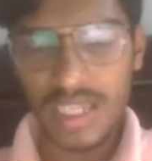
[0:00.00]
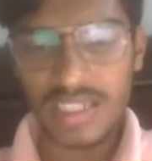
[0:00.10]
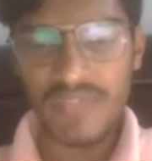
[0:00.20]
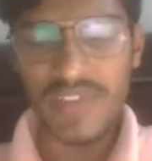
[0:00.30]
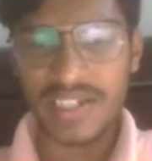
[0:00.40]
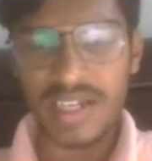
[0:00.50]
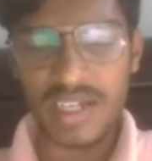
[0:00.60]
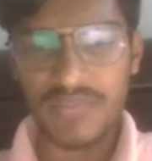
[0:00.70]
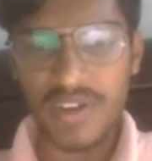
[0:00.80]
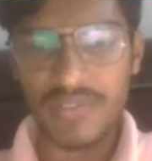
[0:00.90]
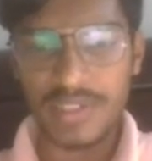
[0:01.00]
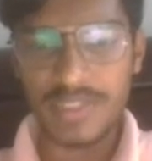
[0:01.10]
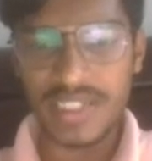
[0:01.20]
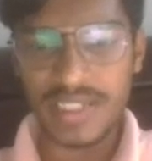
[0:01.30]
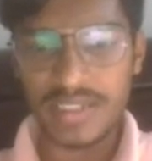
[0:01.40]
the factor alpha will
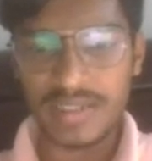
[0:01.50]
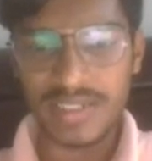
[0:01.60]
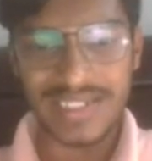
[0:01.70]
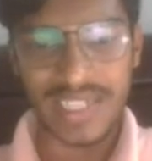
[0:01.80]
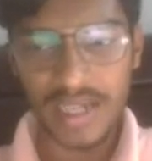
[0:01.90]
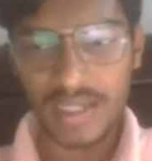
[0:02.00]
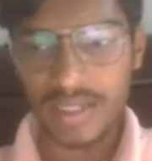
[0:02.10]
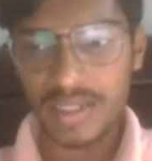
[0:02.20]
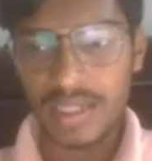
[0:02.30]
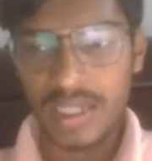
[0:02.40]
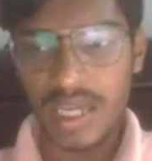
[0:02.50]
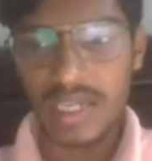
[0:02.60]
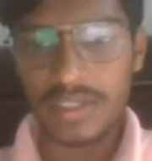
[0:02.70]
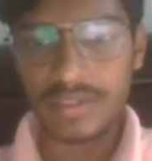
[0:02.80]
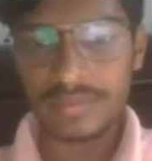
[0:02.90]
be there intact,
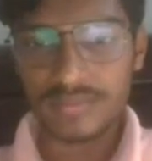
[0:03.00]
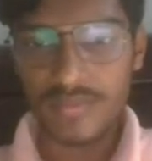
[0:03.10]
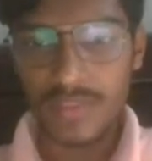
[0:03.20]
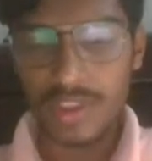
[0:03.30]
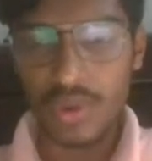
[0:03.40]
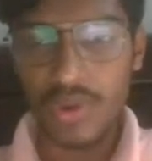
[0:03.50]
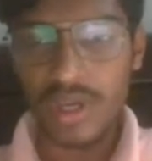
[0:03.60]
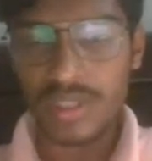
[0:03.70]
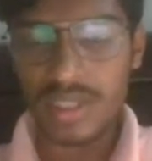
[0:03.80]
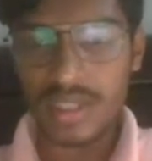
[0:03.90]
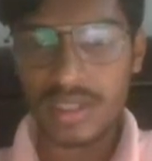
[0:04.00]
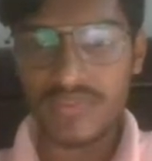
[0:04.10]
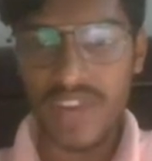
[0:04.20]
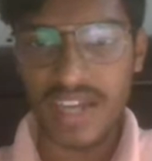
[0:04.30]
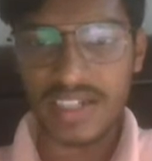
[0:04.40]
and no other
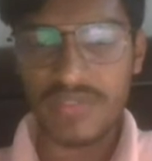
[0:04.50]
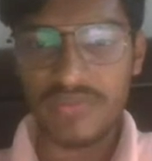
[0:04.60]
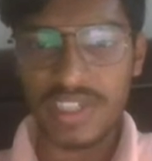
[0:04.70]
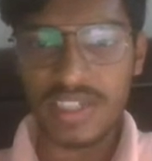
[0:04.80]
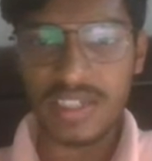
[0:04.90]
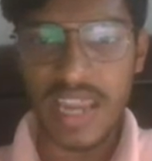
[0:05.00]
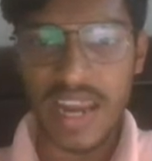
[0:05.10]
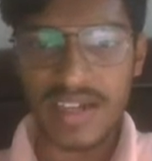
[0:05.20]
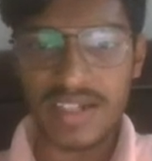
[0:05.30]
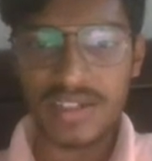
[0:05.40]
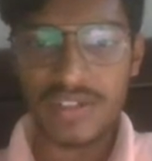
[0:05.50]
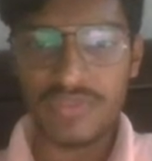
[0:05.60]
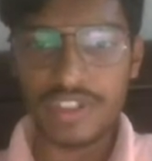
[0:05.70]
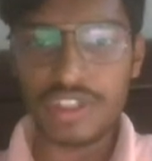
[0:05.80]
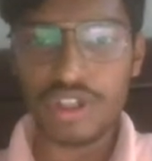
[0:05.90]
factor will added
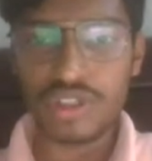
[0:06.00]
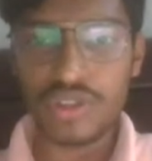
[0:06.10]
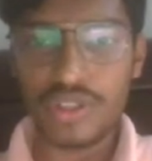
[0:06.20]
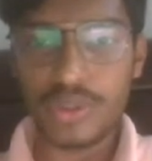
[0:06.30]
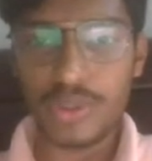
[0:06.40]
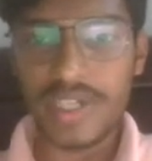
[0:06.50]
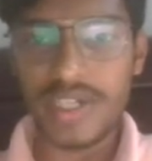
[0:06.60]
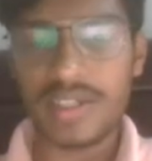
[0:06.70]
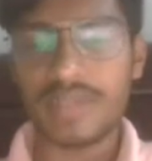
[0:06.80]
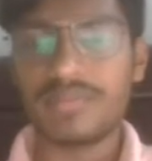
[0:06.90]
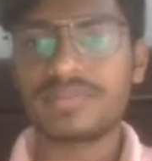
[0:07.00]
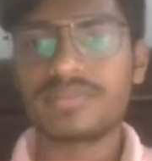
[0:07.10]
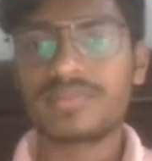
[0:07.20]
which is also included in m.